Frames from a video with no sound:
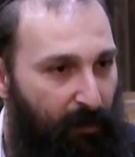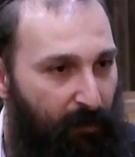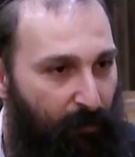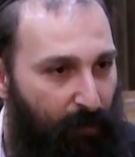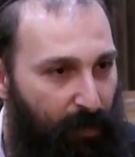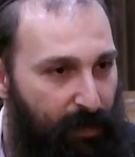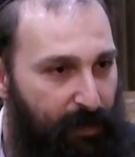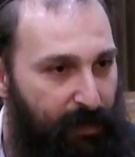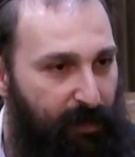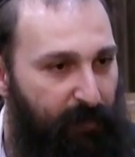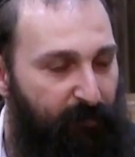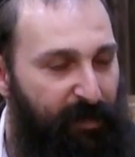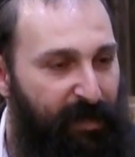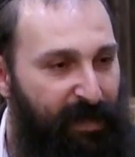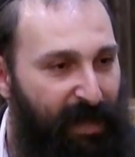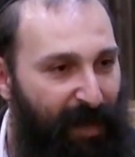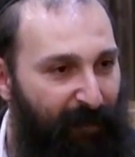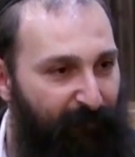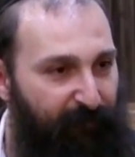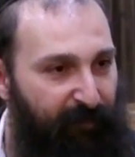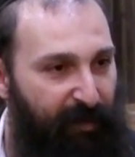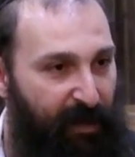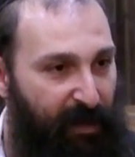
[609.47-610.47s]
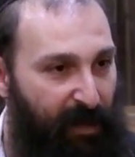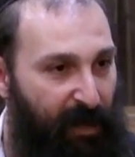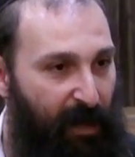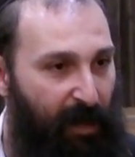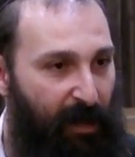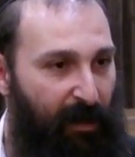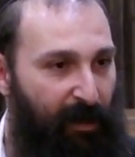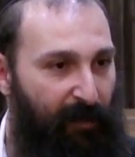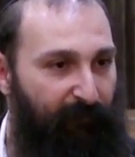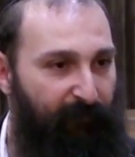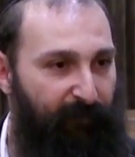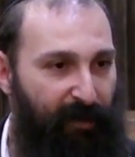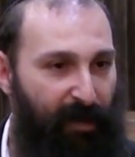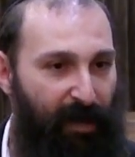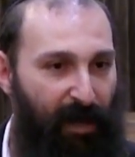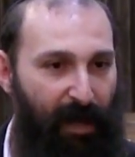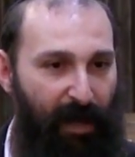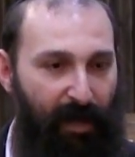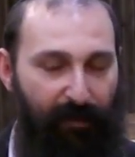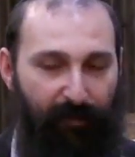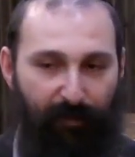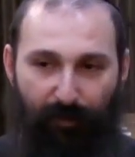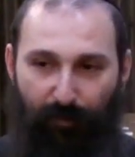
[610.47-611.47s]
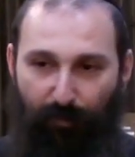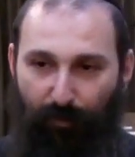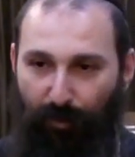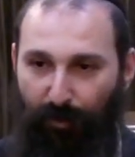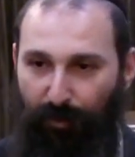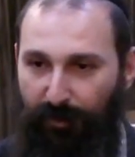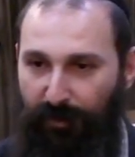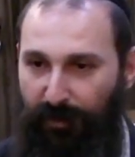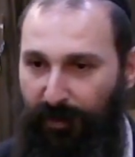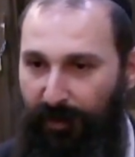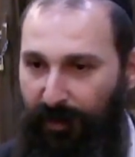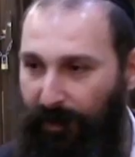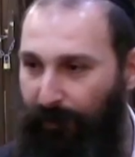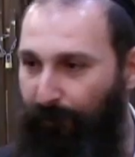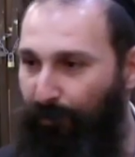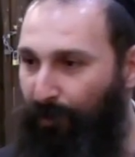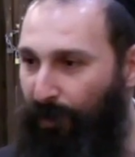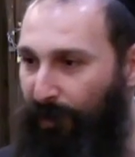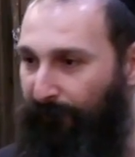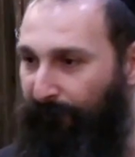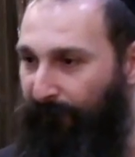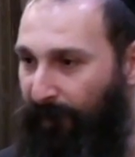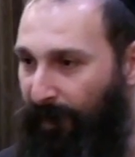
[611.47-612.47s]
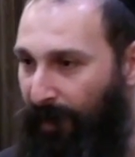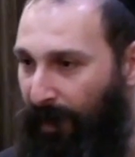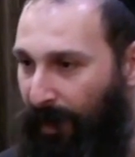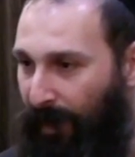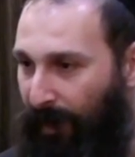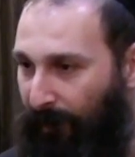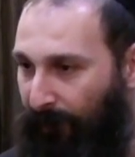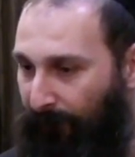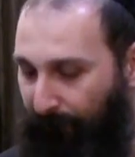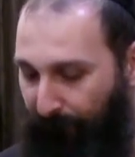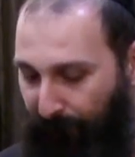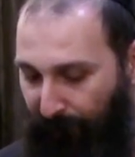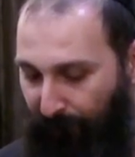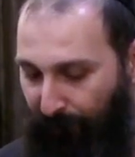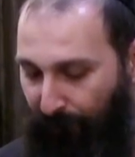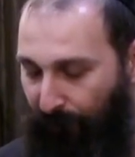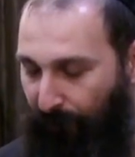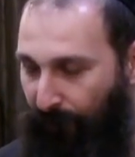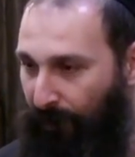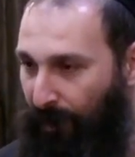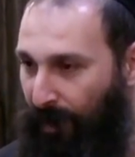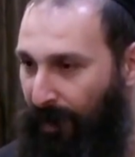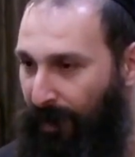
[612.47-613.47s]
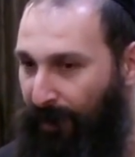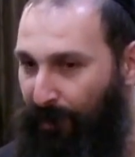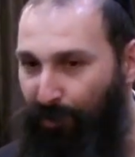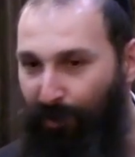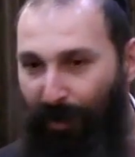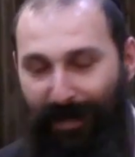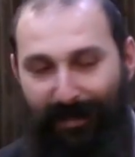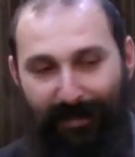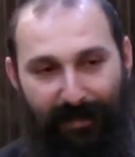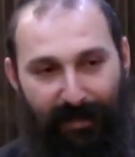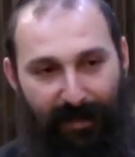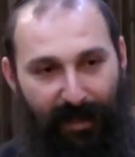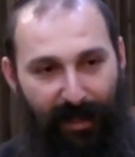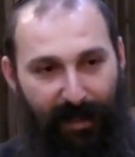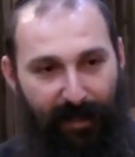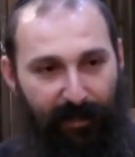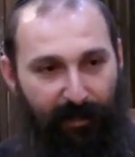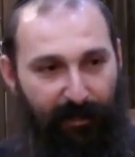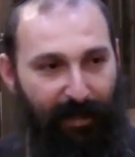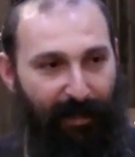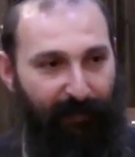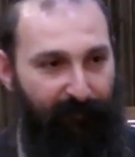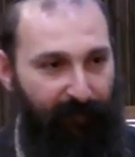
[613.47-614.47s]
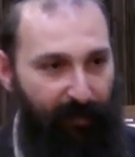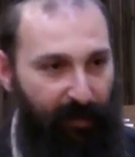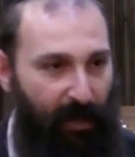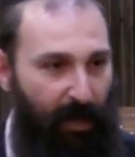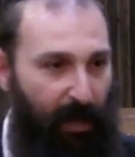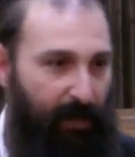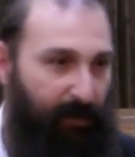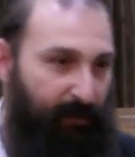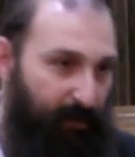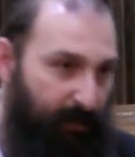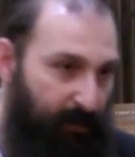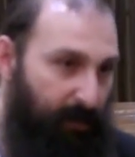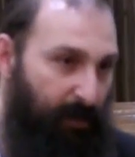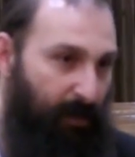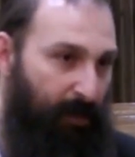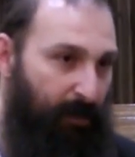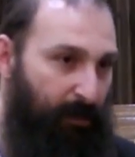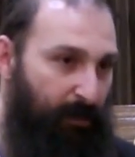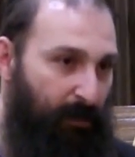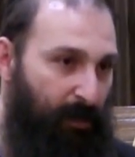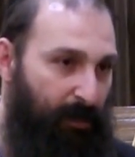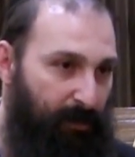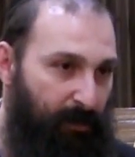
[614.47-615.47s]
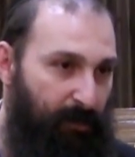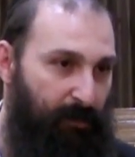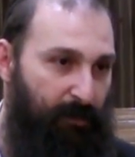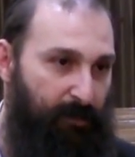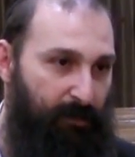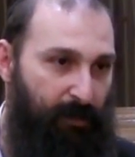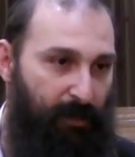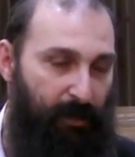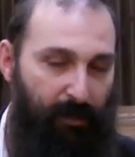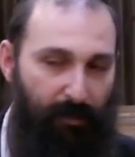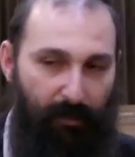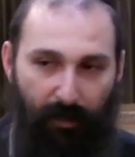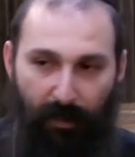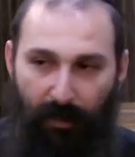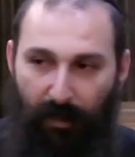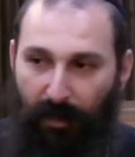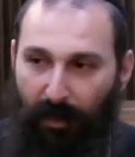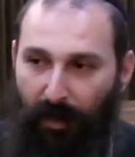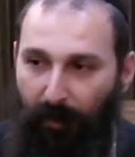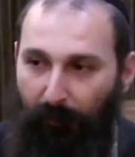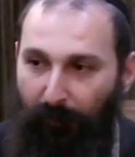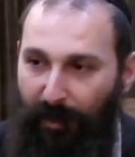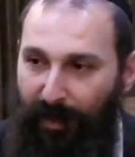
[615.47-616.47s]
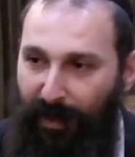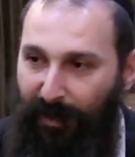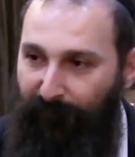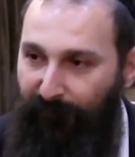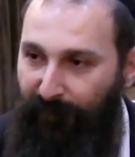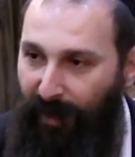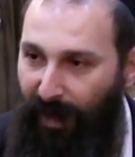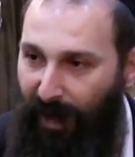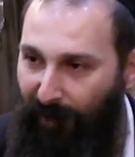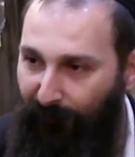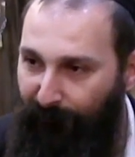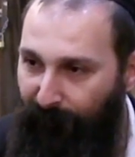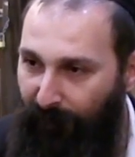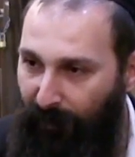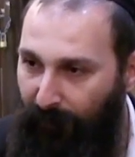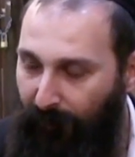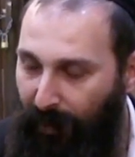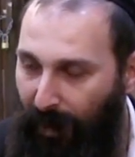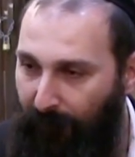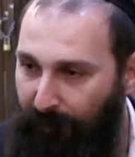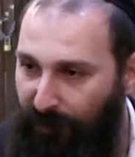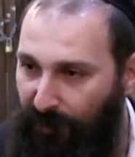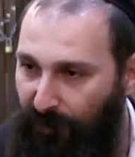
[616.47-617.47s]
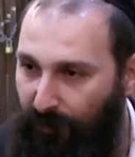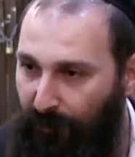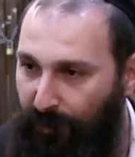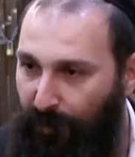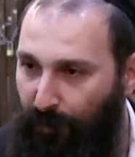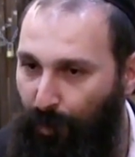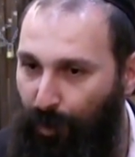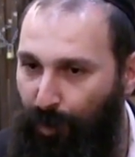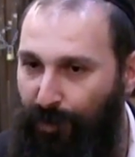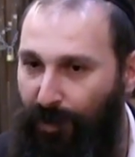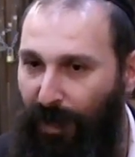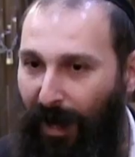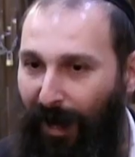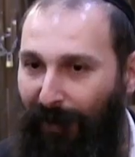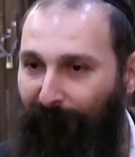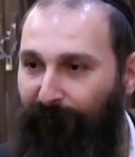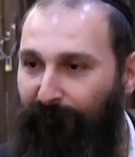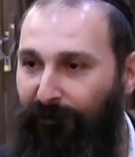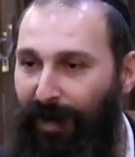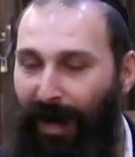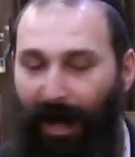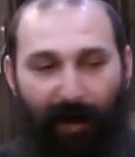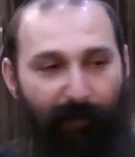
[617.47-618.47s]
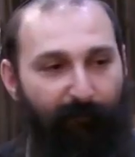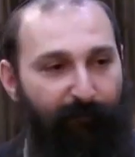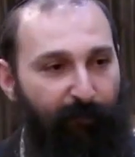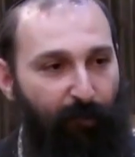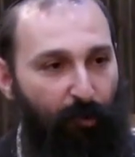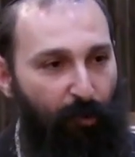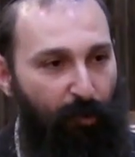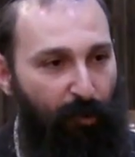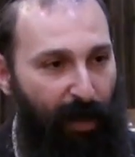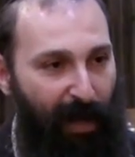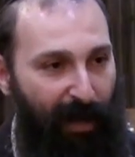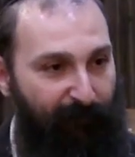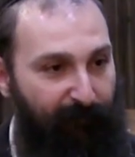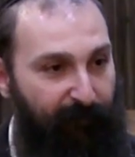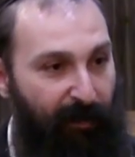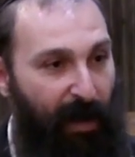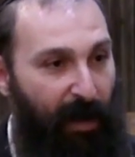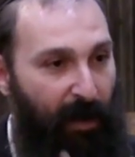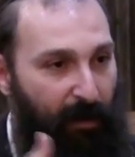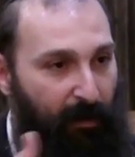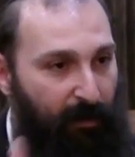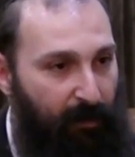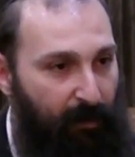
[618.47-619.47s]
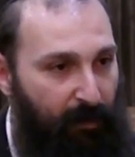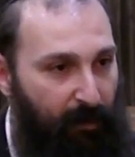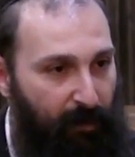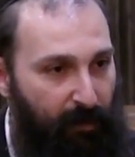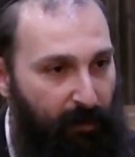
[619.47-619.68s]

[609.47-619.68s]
What does it mean, avera? Avera, the word in Hebrew, avera, people translate it, avera is a sin. I did a sin. But avera from, comes from the word av, lavor, avar.